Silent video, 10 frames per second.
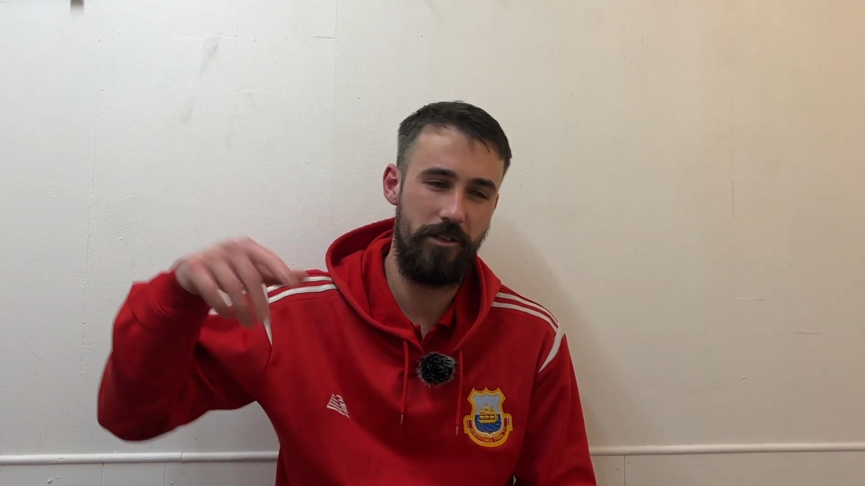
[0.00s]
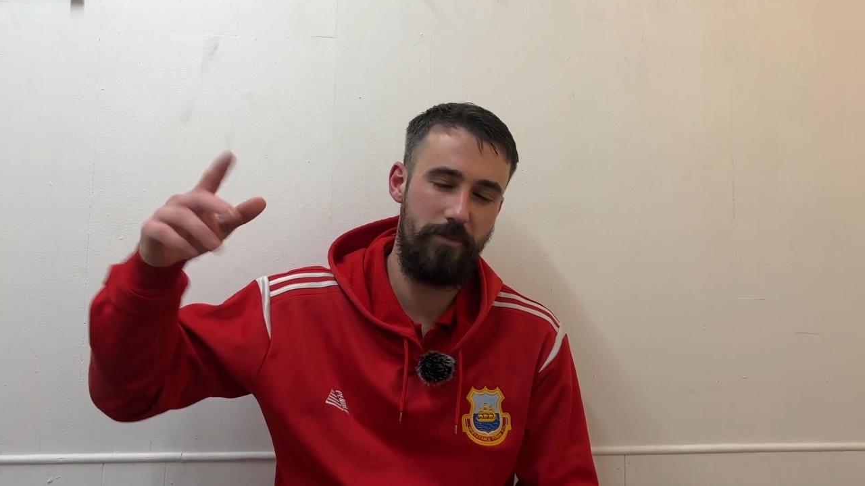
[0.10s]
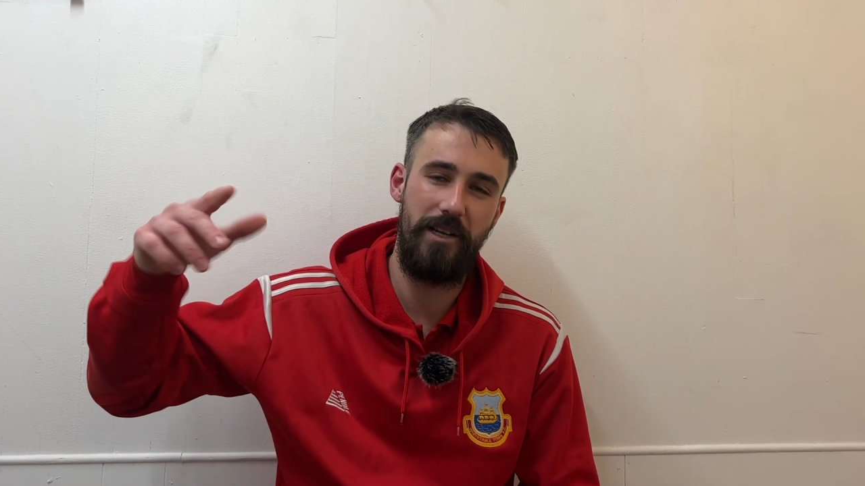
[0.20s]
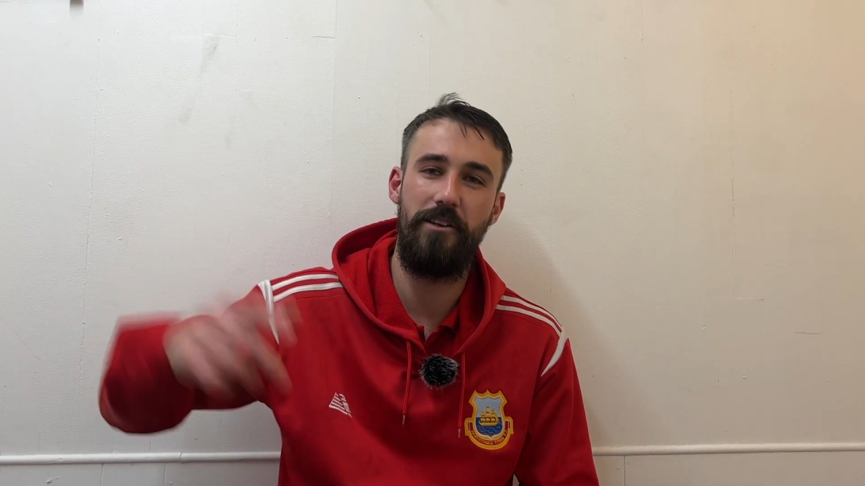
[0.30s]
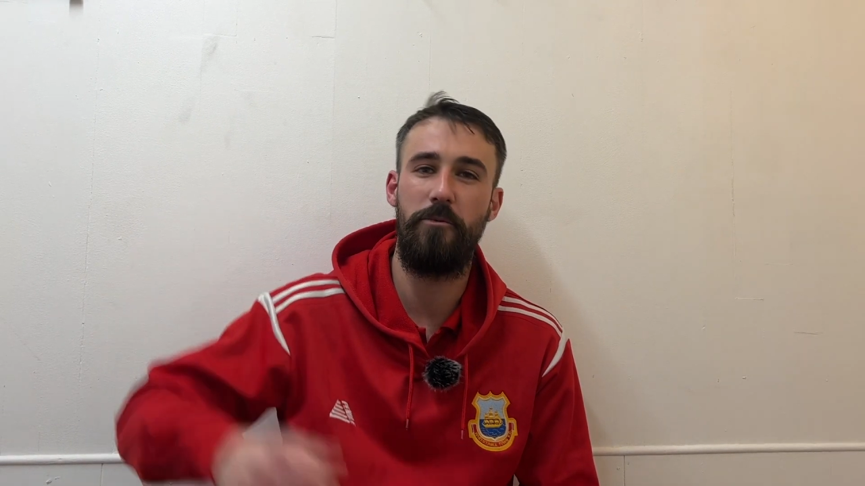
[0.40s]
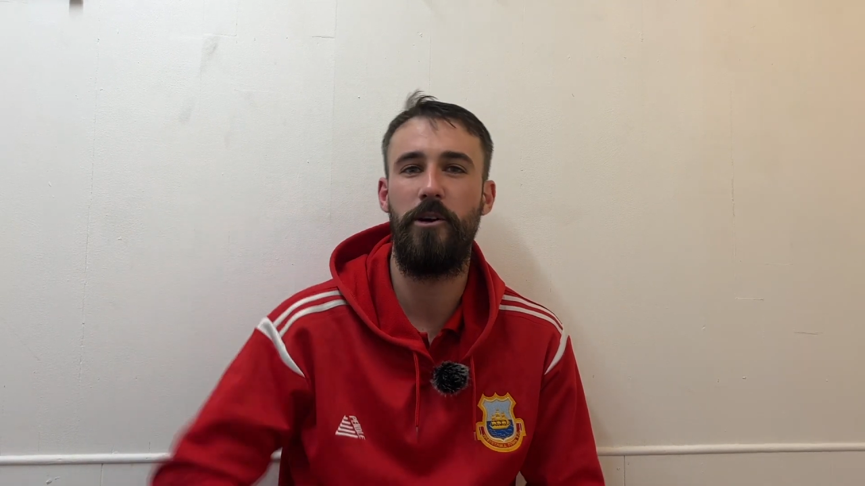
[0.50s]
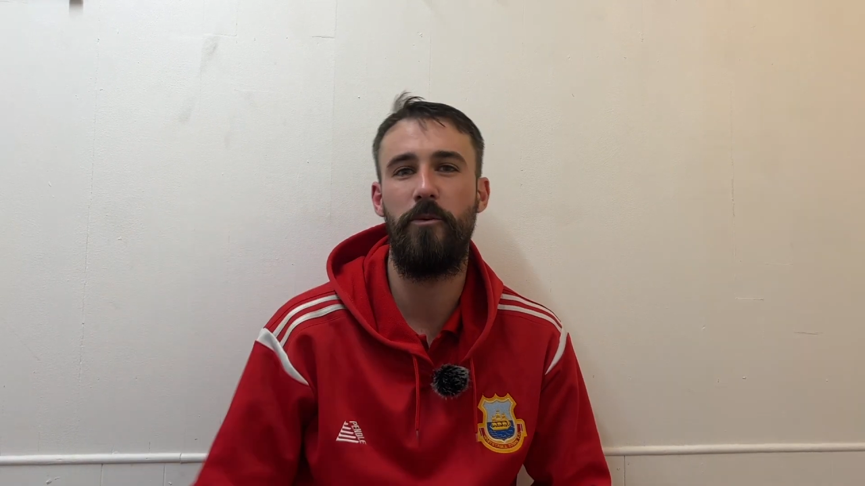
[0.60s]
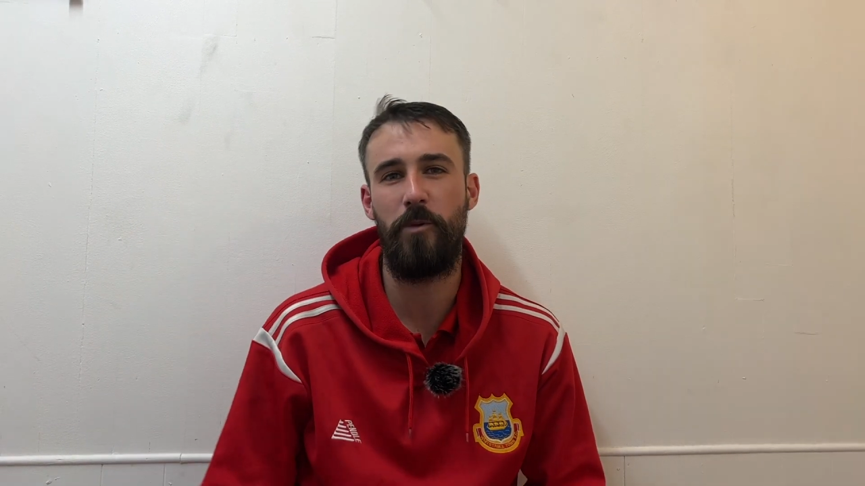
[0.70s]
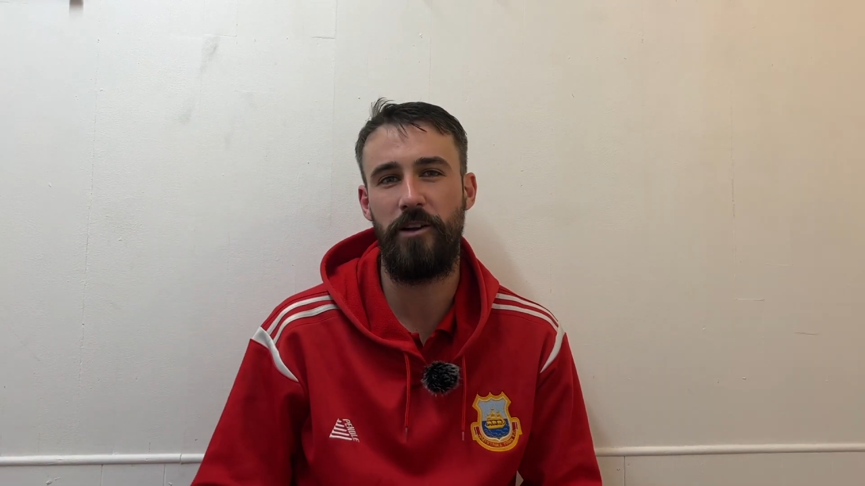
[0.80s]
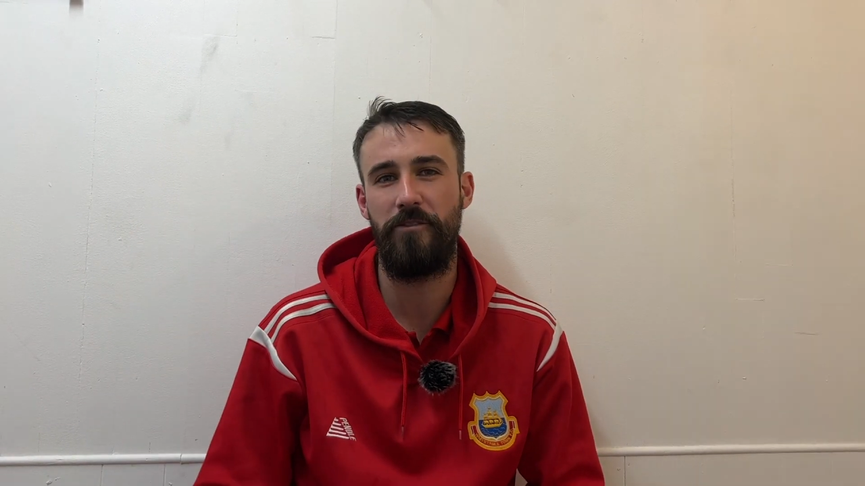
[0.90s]
spinning the wheel,
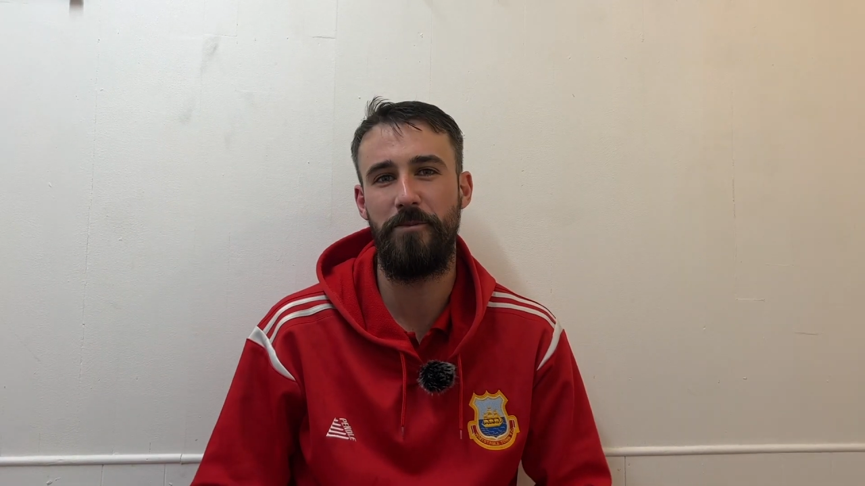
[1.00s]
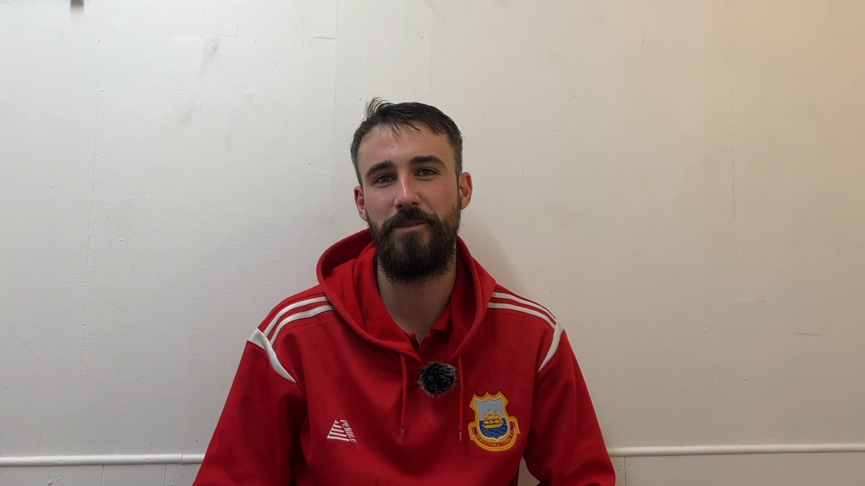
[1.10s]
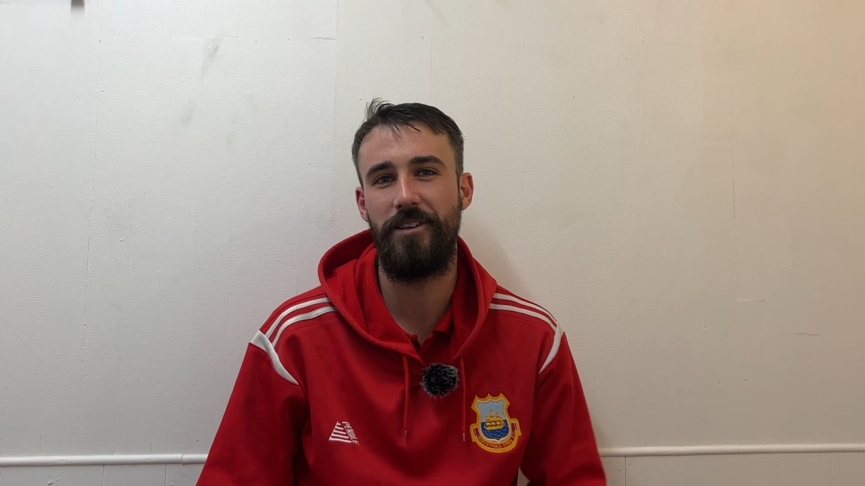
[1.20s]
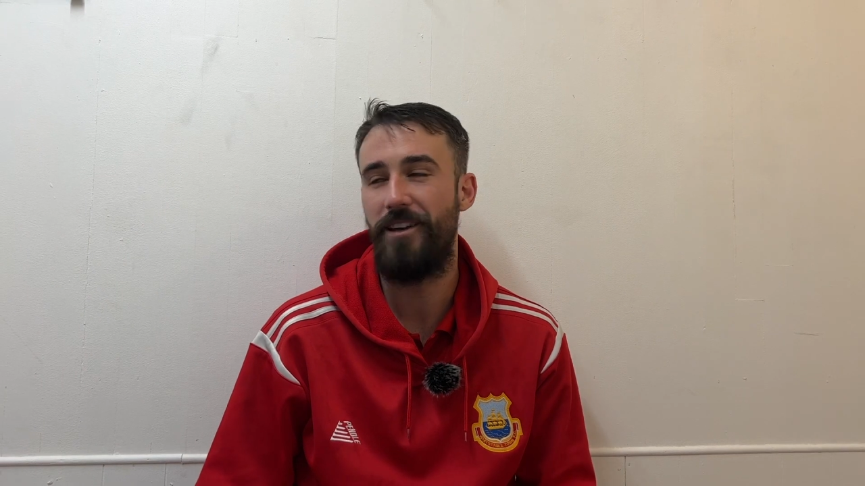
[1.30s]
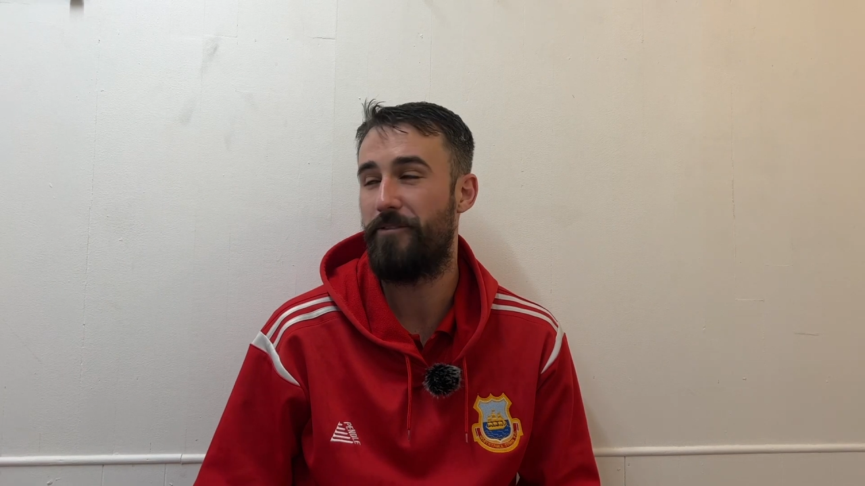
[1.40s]
and one of them's,